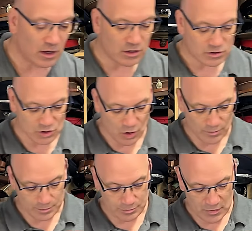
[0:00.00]
So
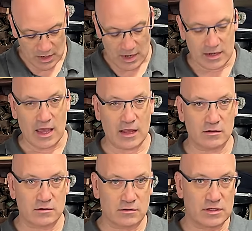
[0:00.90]

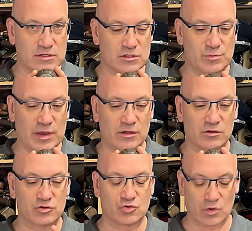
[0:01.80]
again, this has
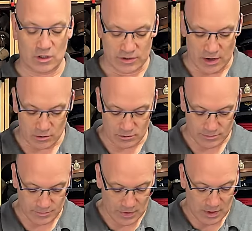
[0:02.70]
been drilled out
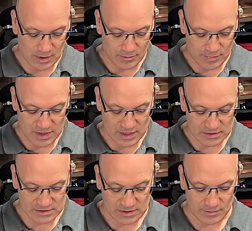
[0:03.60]
because
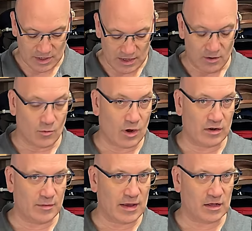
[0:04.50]
somebody wanted
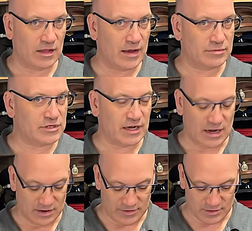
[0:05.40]
to make a lampshade
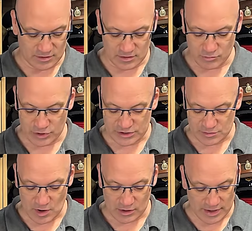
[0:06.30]
out of it. Pretty
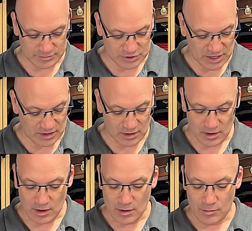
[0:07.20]
small lampshade,
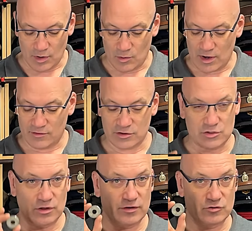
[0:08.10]
but whatever.
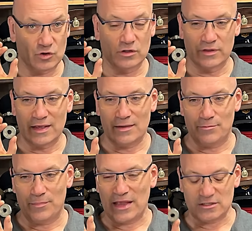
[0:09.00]
So they've drilled the
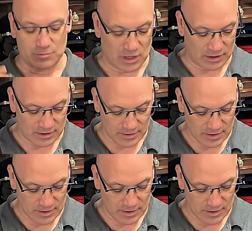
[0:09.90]
base plug,